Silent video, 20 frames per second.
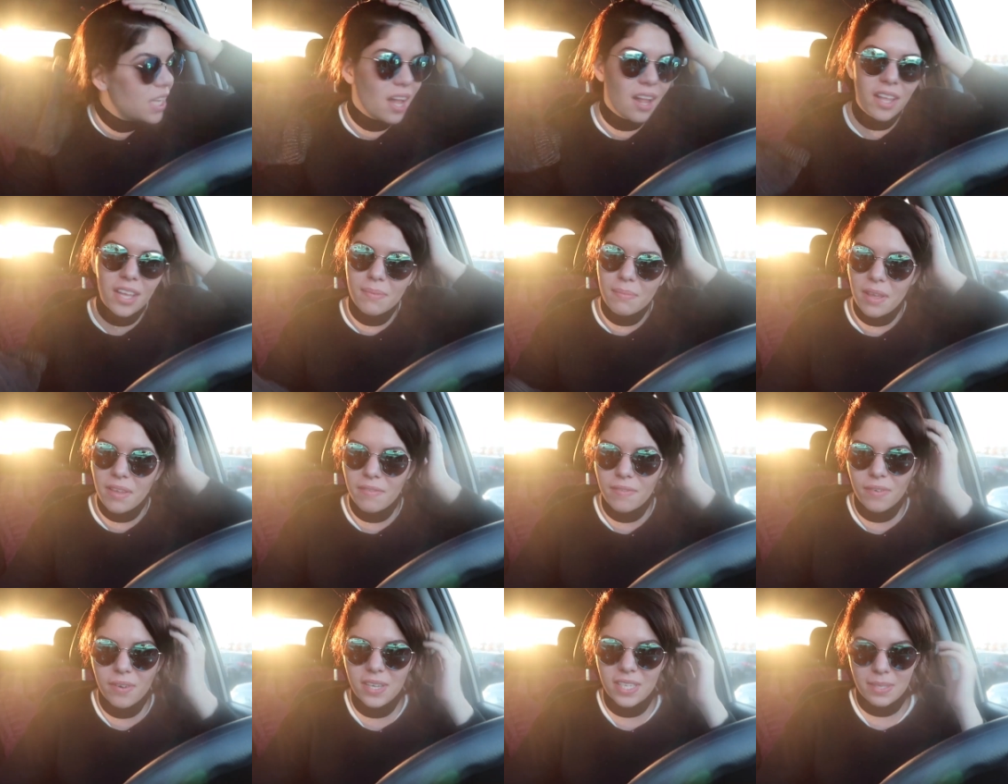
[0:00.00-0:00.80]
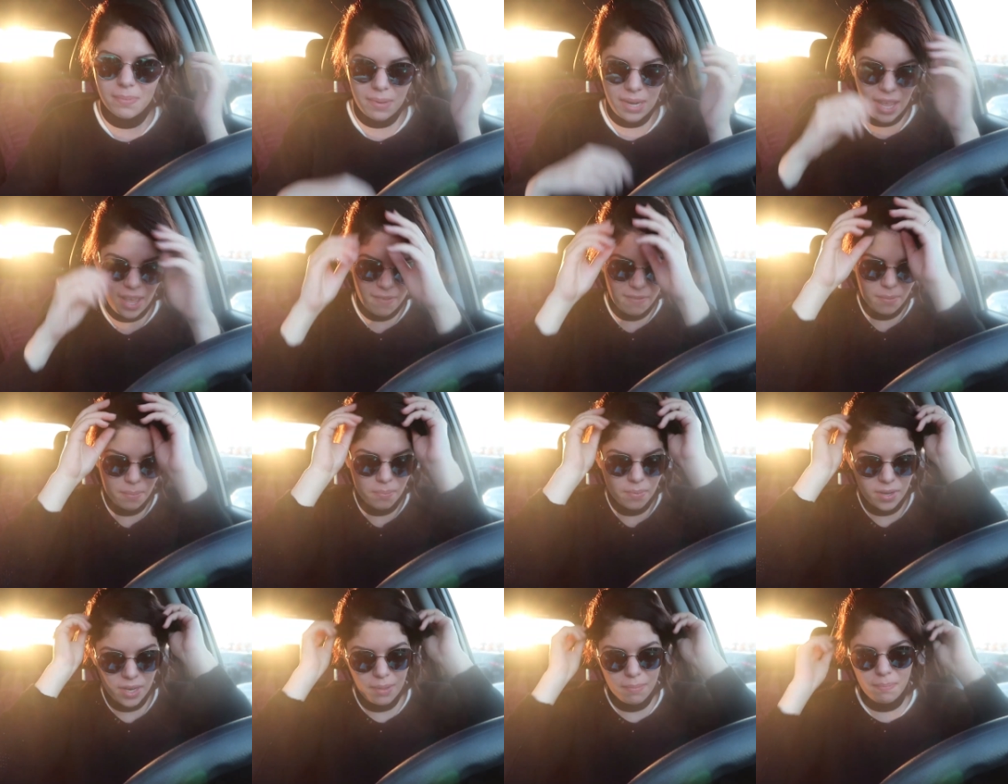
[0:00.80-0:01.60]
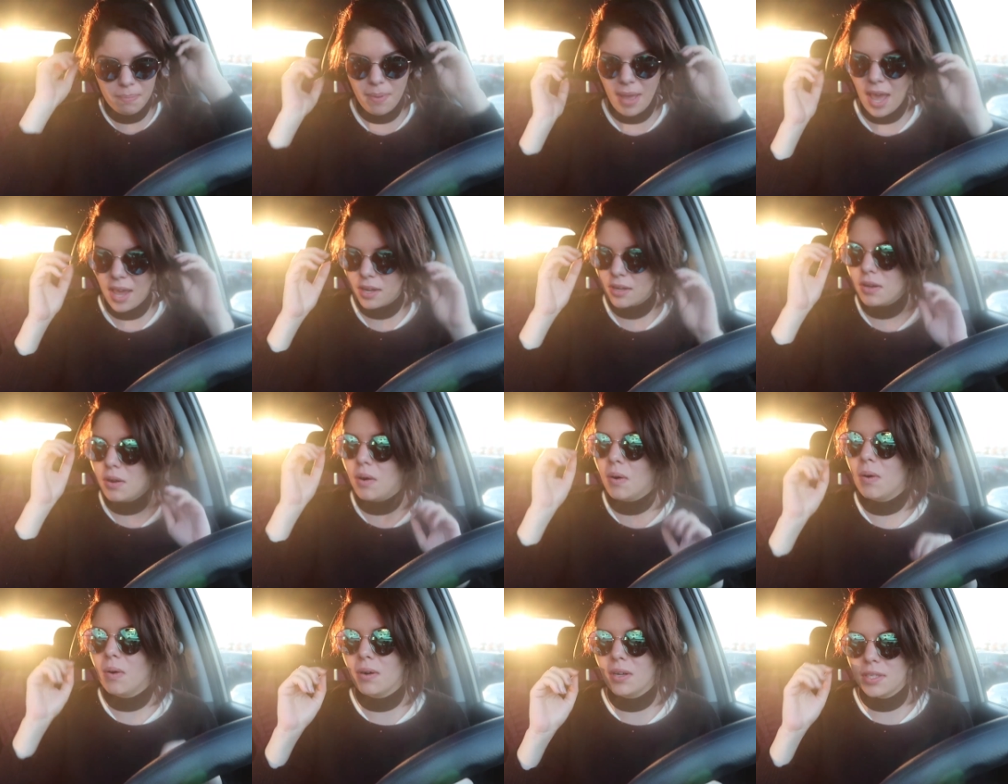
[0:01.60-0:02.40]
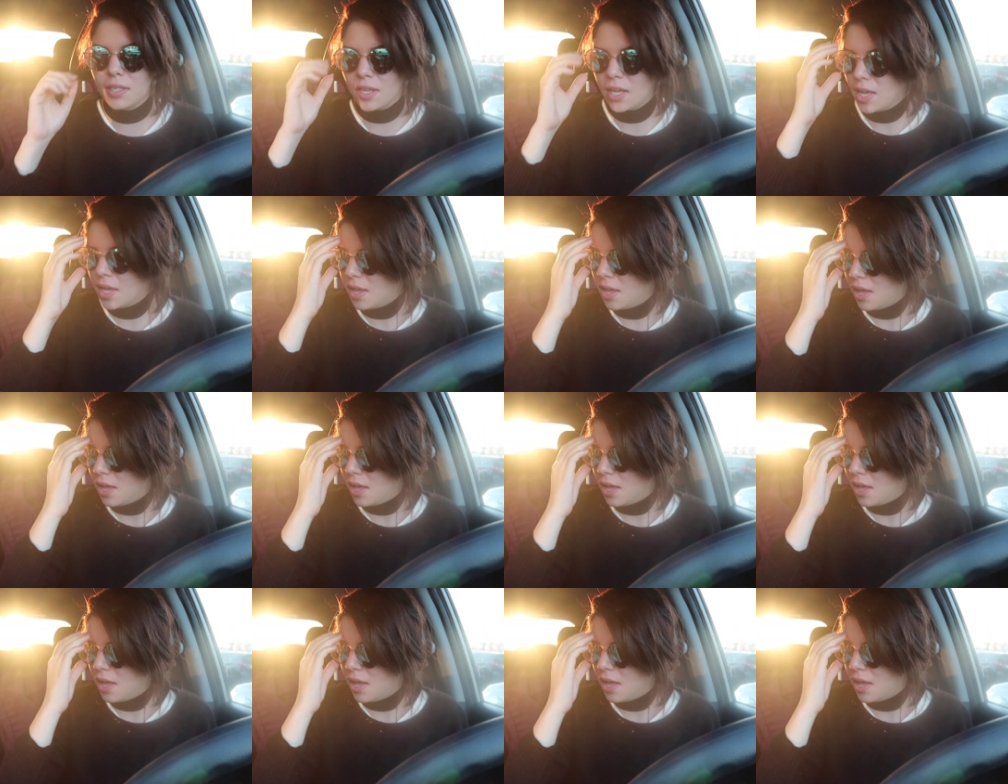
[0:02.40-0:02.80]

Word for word: tell in my voice, but I have a pretty bad cold.